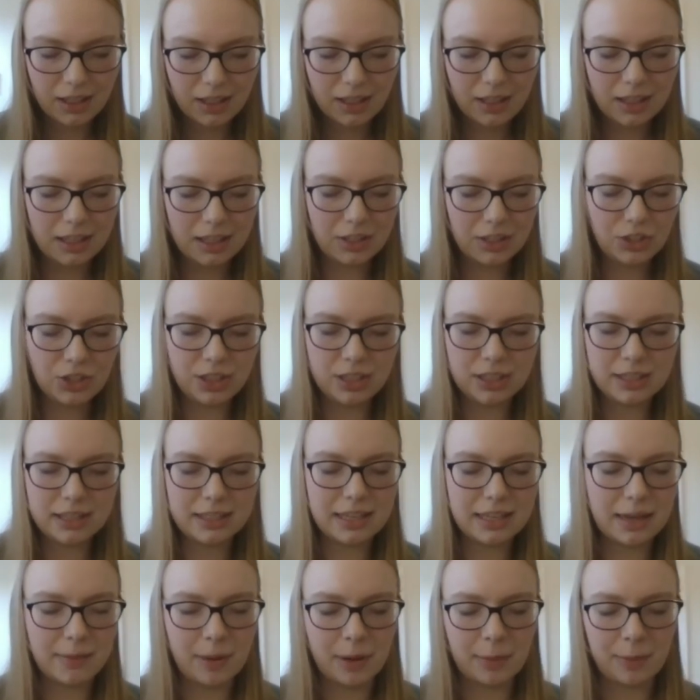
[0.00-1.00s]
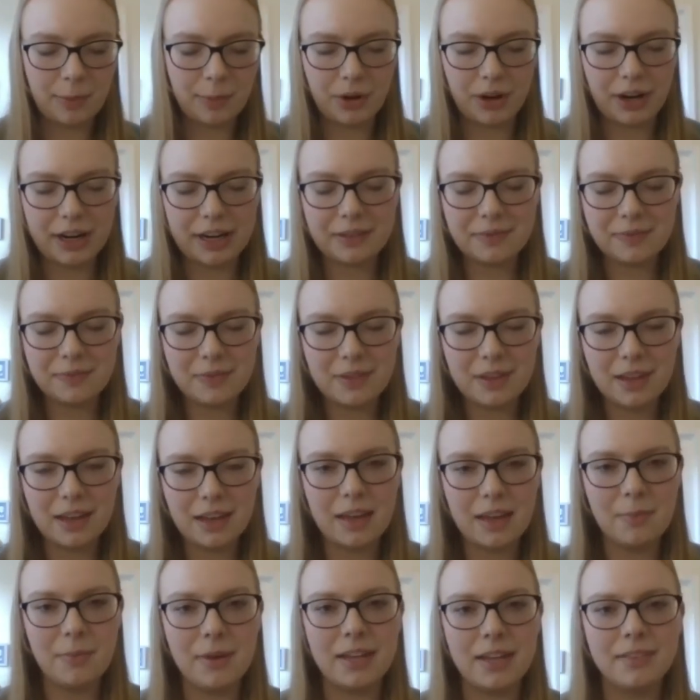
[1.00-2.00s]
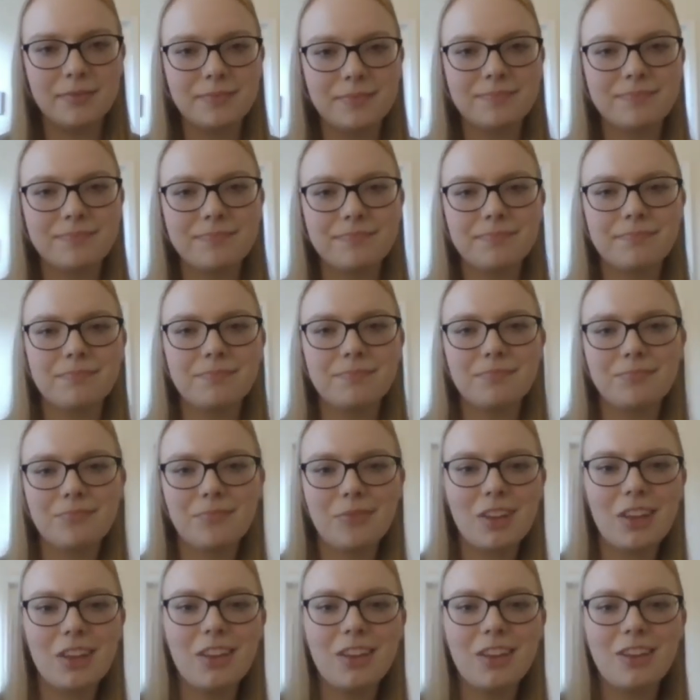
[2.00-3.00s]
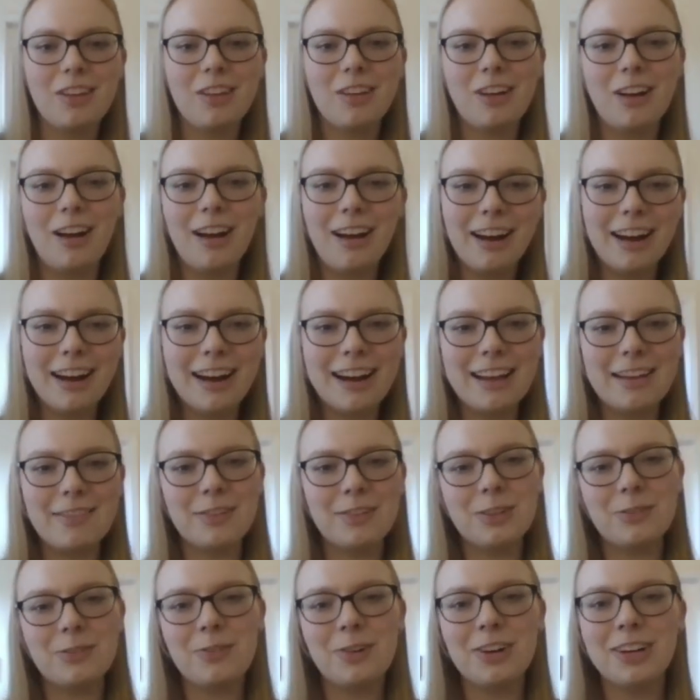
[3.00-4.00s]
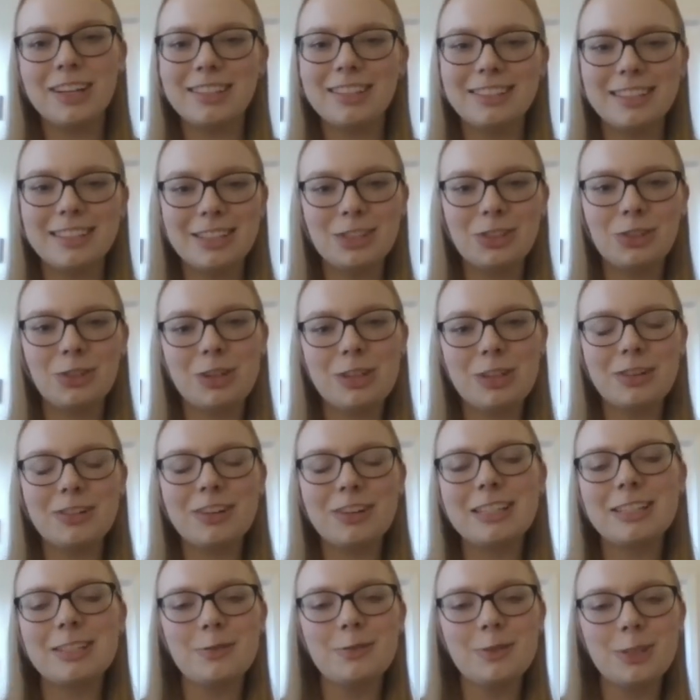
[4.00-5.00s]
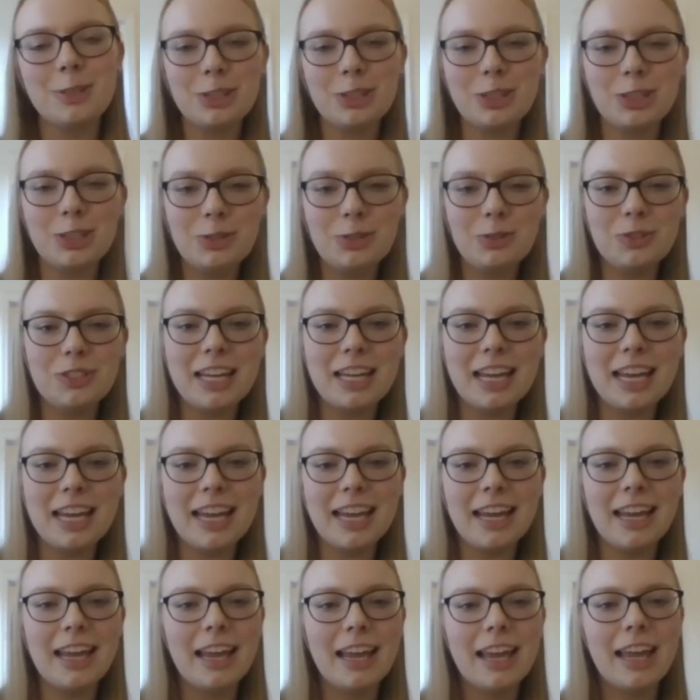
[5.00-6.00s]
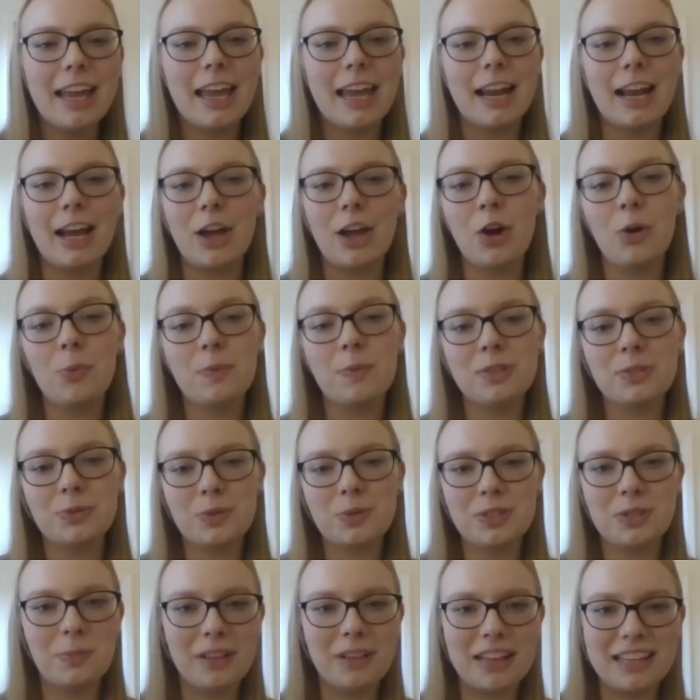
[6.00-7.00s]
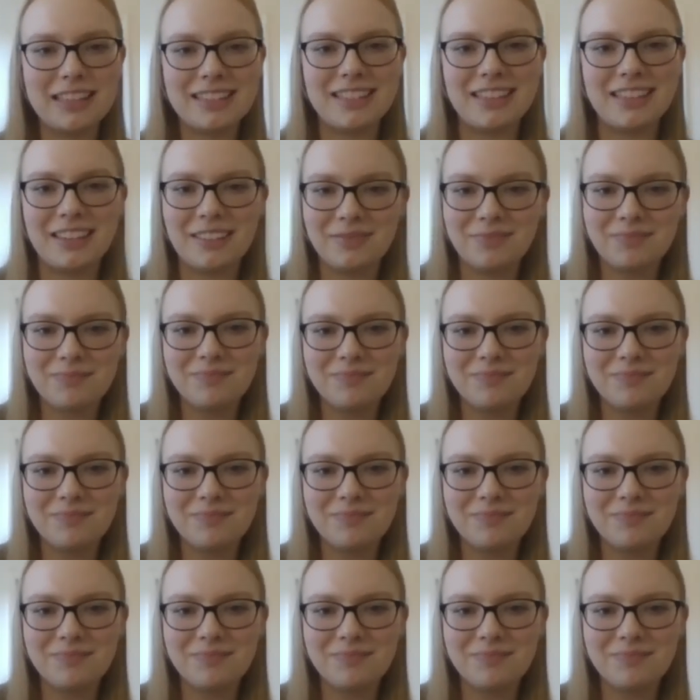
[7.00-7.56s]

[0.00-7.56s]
In Jesus' name I pray. Amen. All right, everyone. Enjoy the rest of your Tuesday, and I hope this was a blessing.